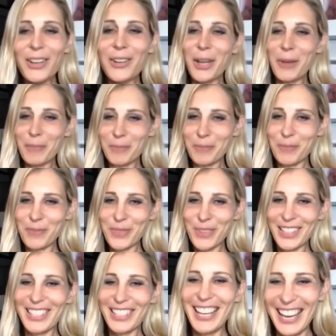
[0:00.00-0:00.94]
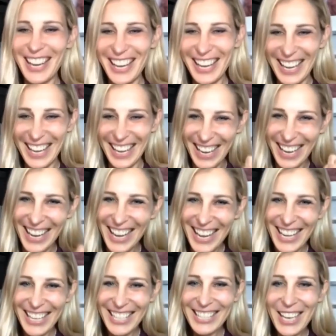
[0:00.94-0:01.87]
okay.
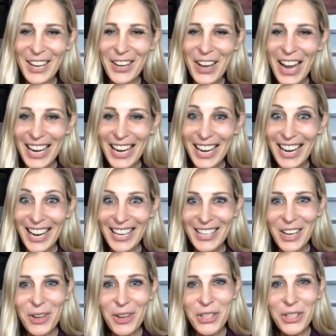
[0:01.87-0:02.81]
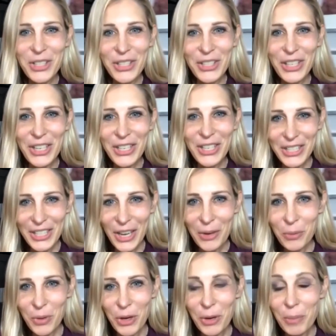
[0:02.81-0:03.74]
So I know this is going to
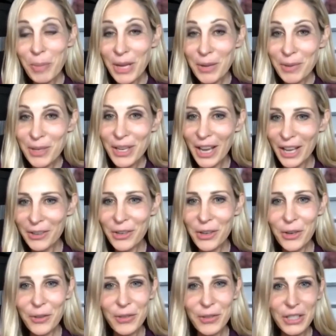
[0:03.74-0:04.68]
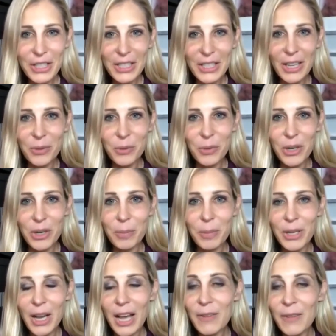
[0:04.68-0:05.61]
sound weird. Maybe, I don't know if it's going to sound weird,
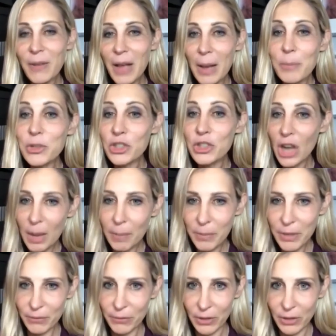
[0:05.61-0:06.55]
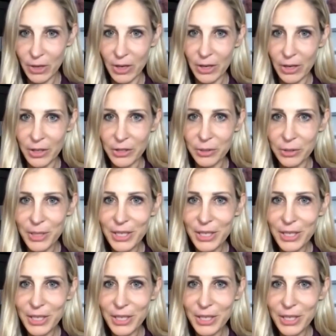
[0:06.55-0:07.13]
but I'm shopping for cars